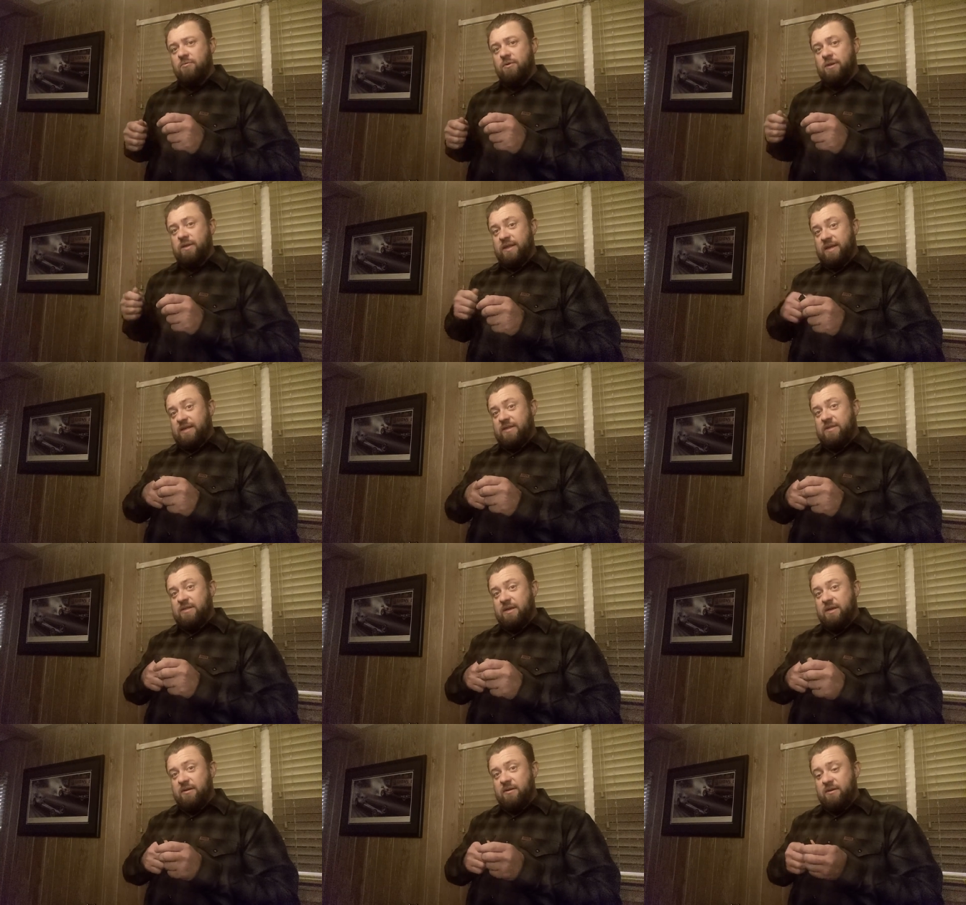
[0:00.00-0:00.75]

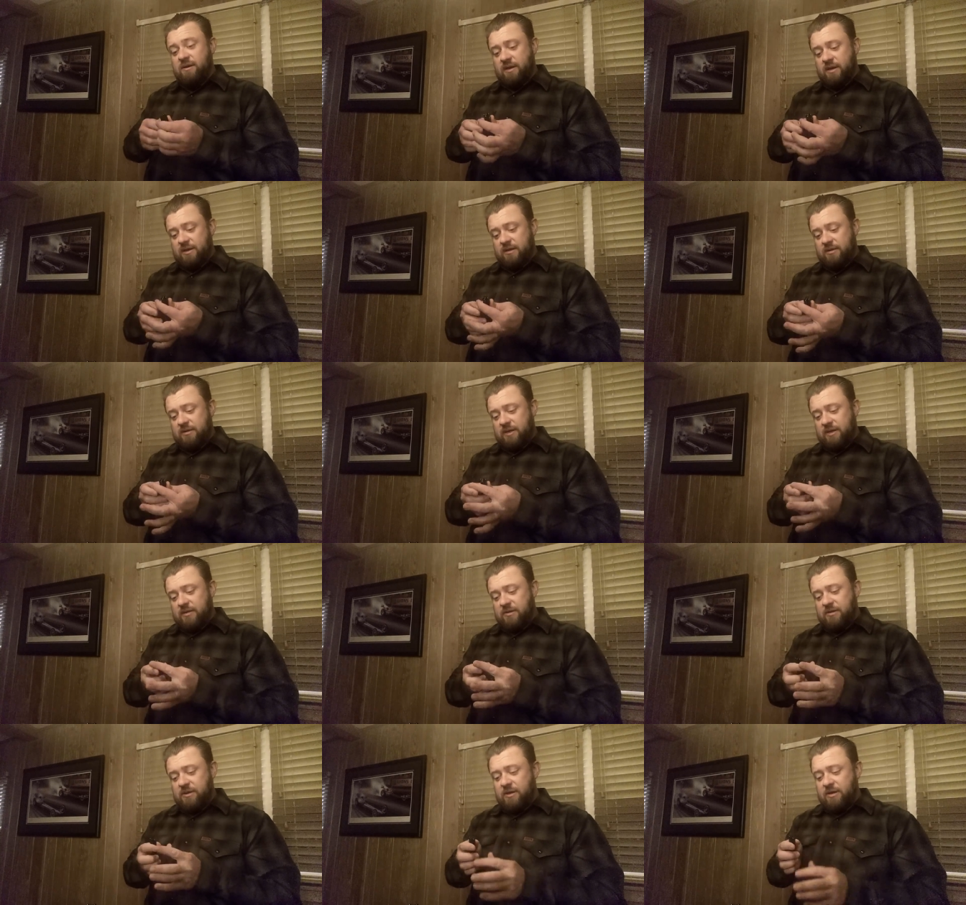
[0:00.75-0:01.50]
release it as
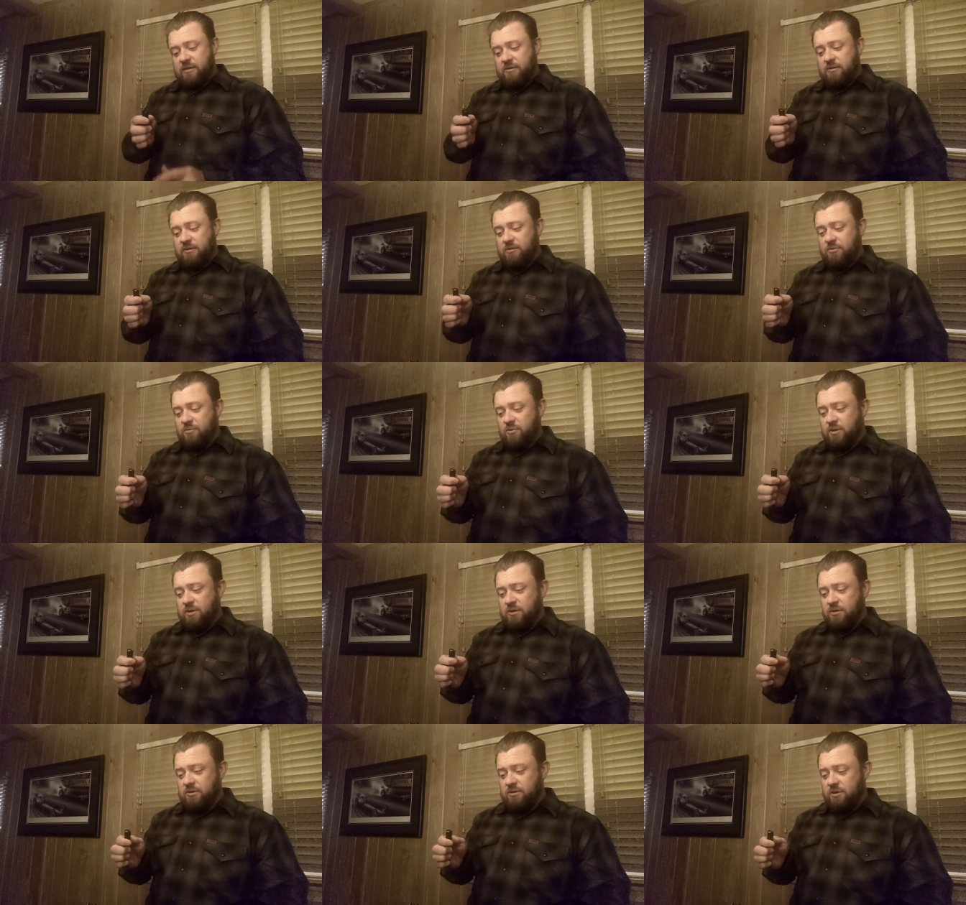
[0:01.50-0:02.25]
easy as this
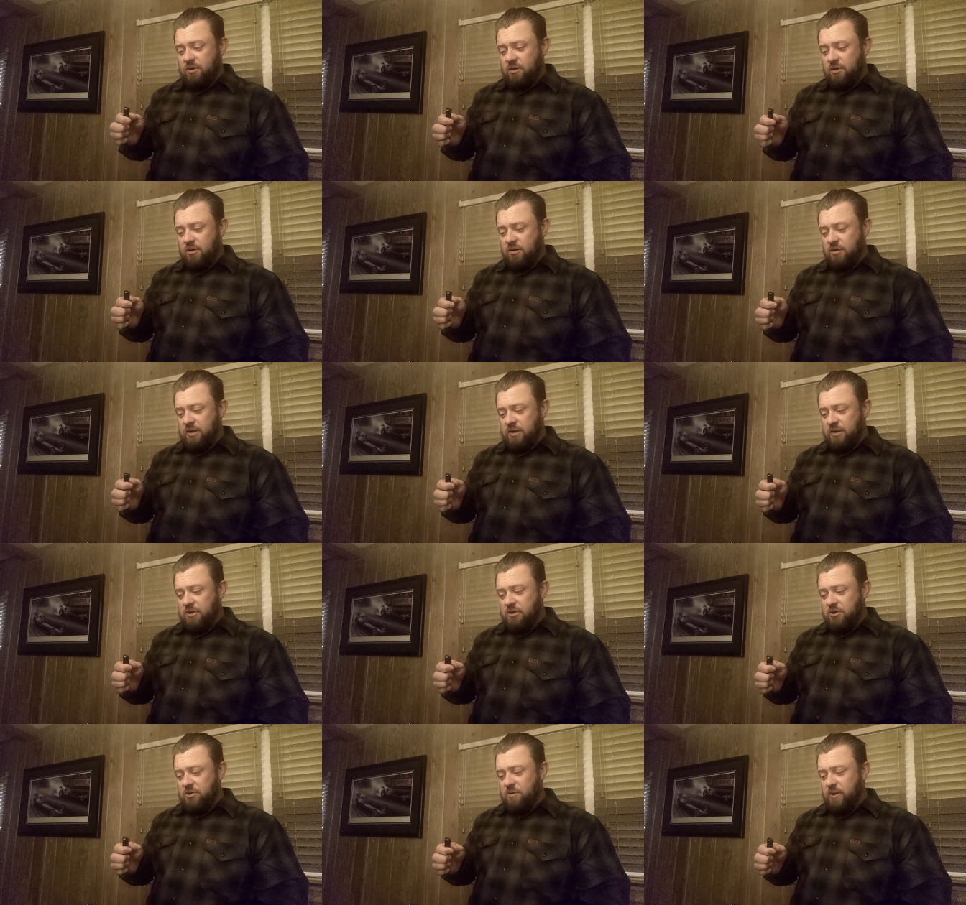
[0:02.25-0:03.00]
one is
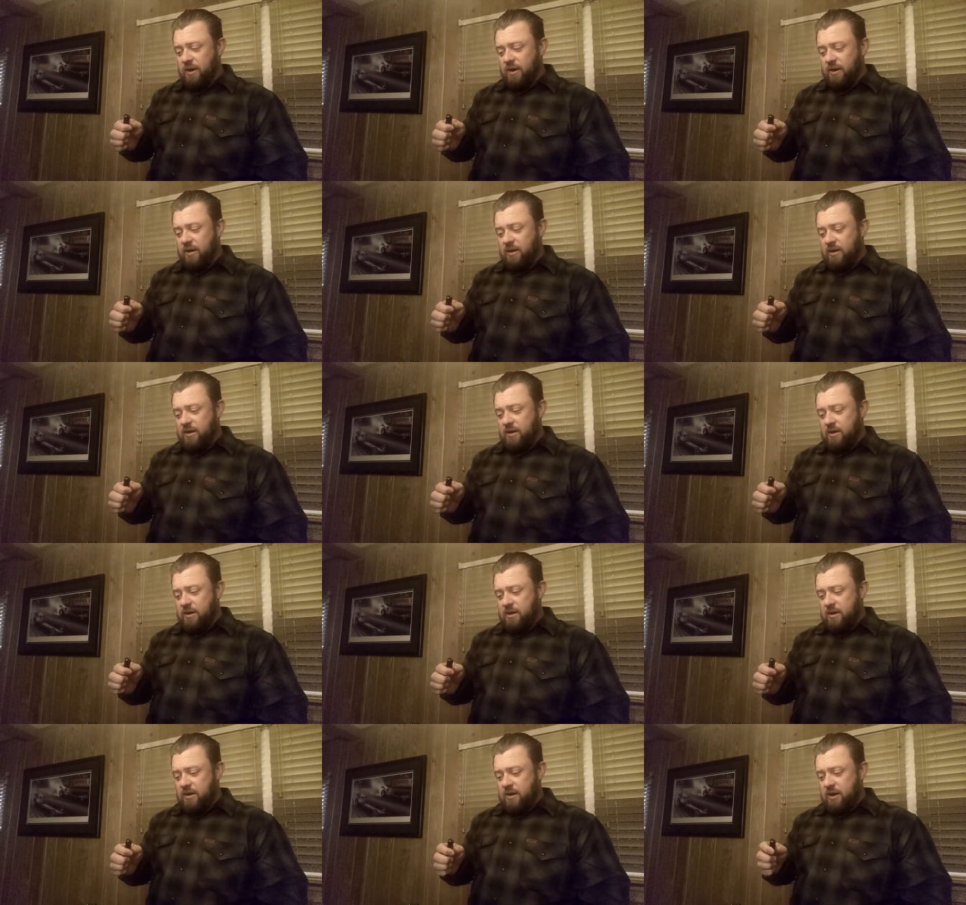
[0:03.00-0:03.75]
currently doing.
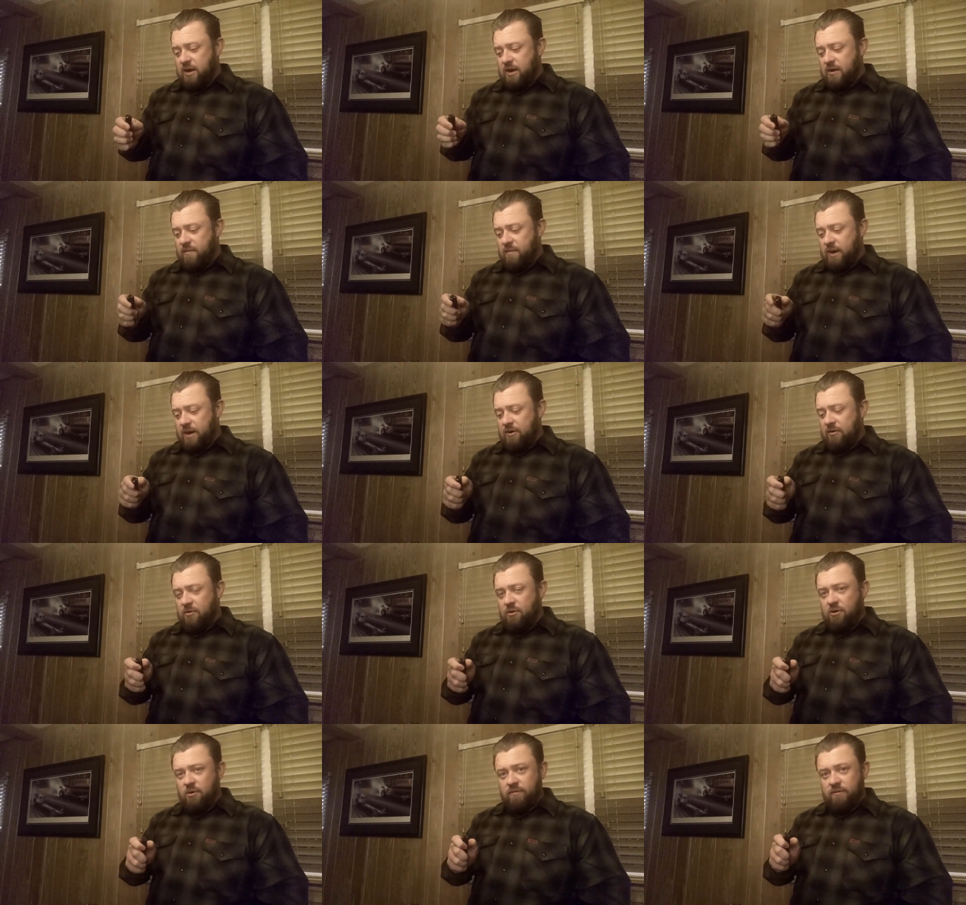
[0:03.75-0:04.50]
Um, I
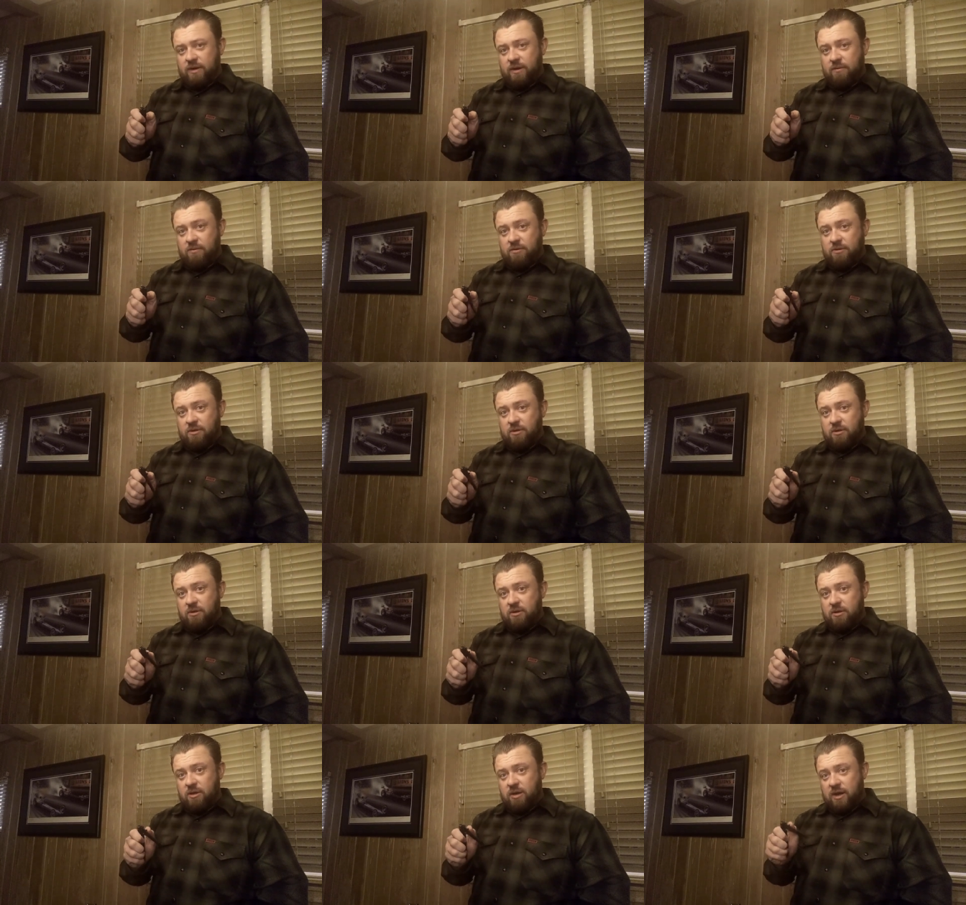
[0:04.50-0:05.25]
don't know if that one's
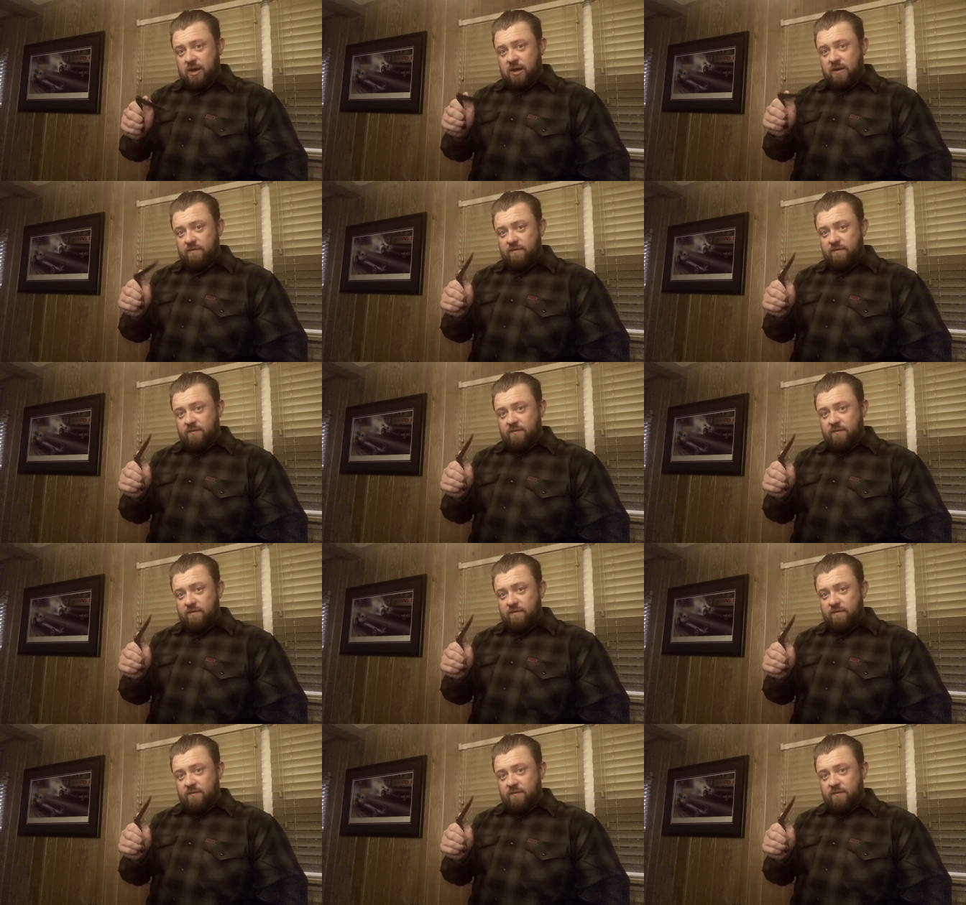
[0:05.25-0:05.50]
gonna